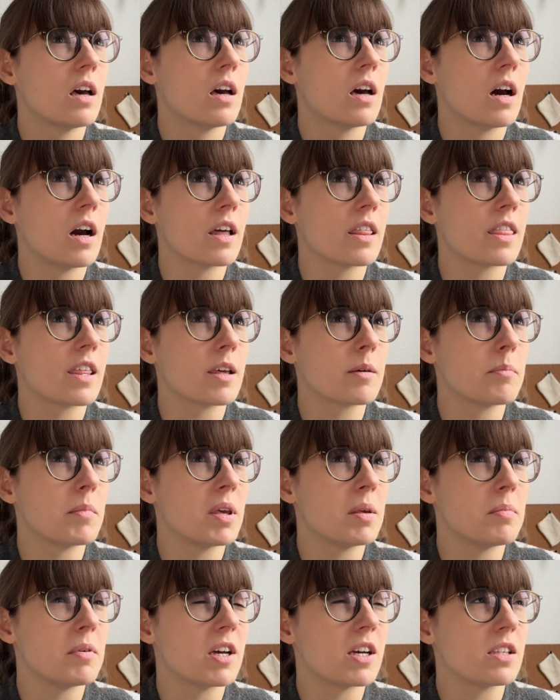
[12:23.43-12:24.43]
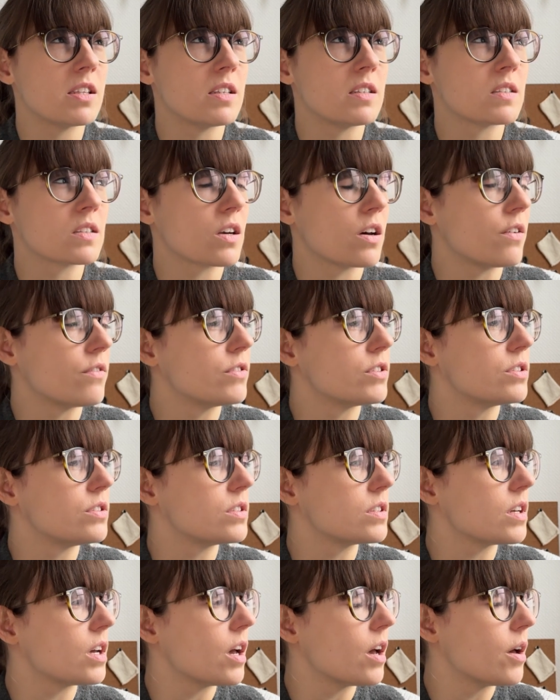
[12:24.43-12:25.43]
I discovered
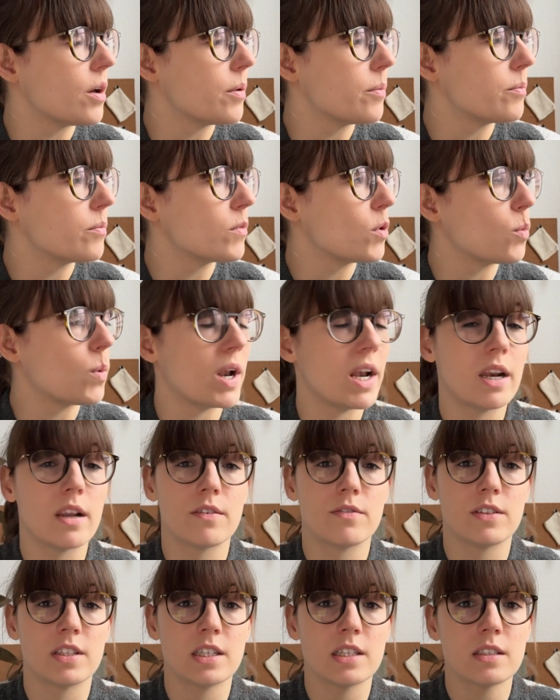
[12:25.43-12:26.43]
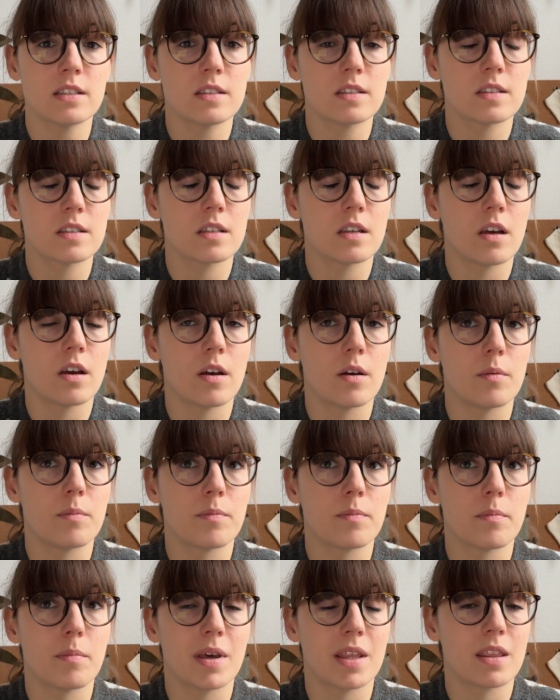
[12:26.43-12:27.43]
Well Loved Knits,
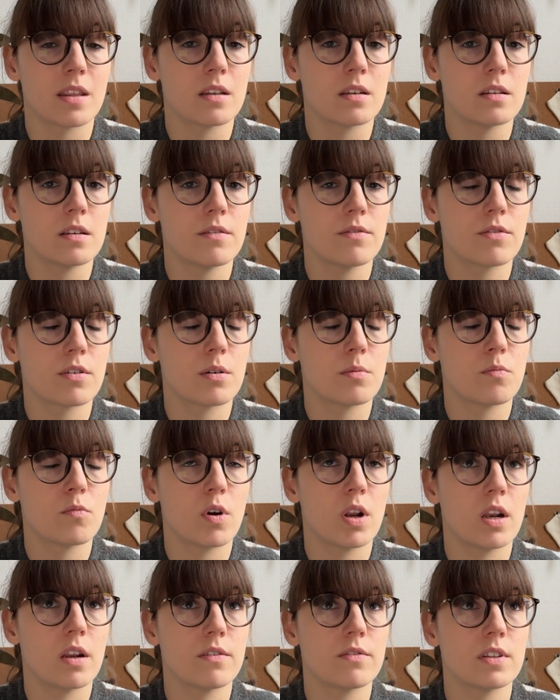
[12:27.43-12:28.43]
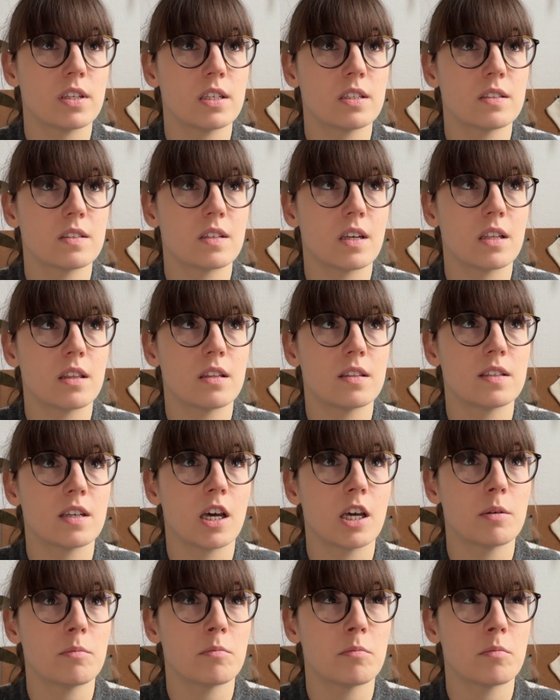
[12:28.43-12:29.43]
Bethany from Well Loved Knits at the
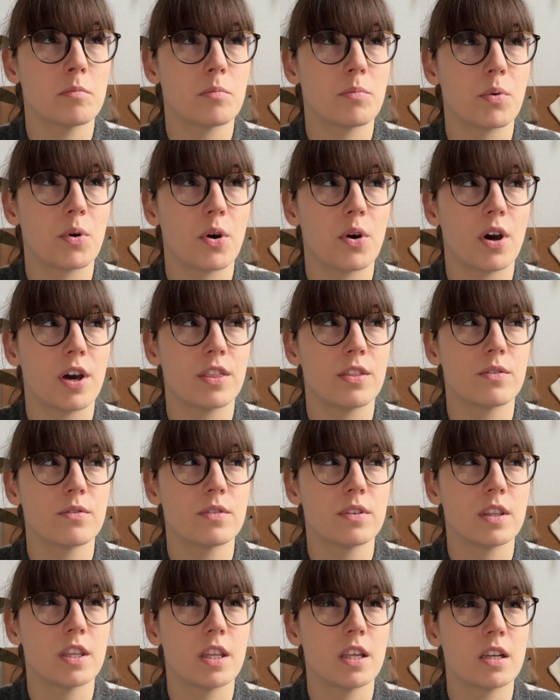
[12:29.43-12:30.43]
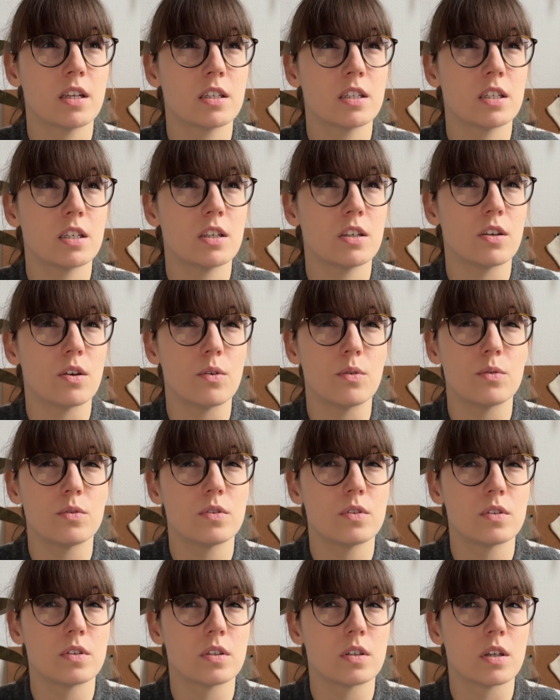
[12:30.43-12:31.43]
time, but I don't think she
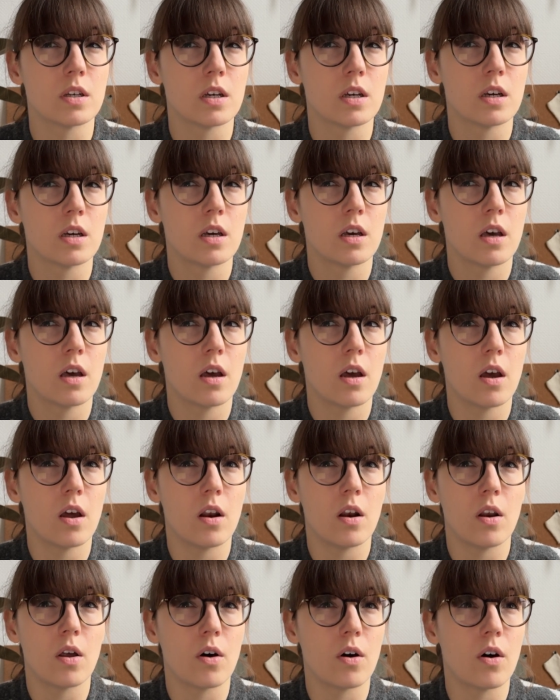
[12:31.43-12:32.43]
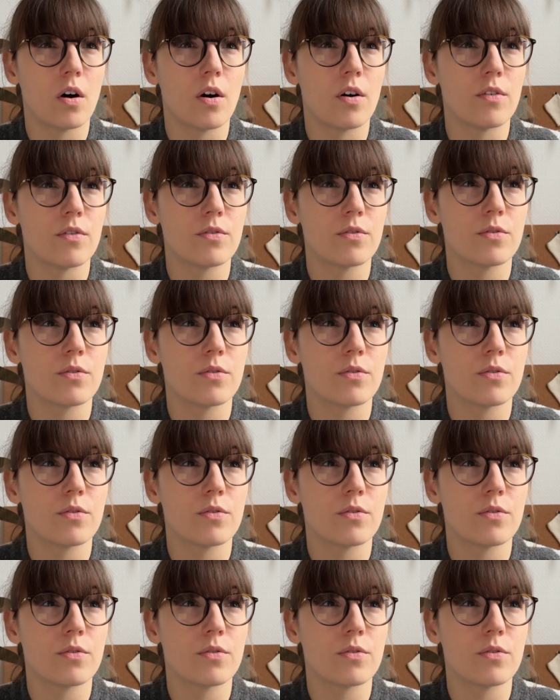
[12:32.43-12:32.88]
used a lot of